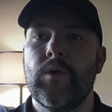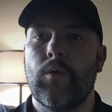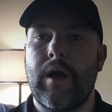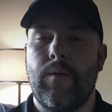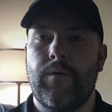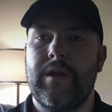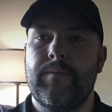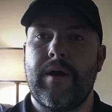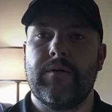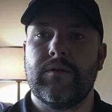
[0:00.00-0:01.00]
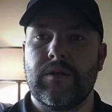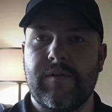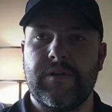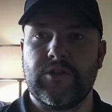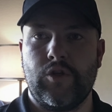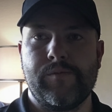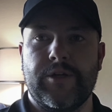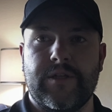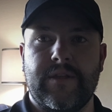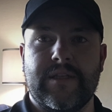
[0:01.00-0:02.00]
We're not worried about giving too
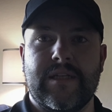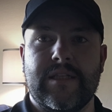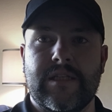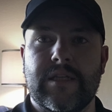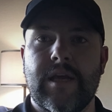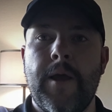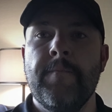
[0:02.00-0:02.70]
much in this instance.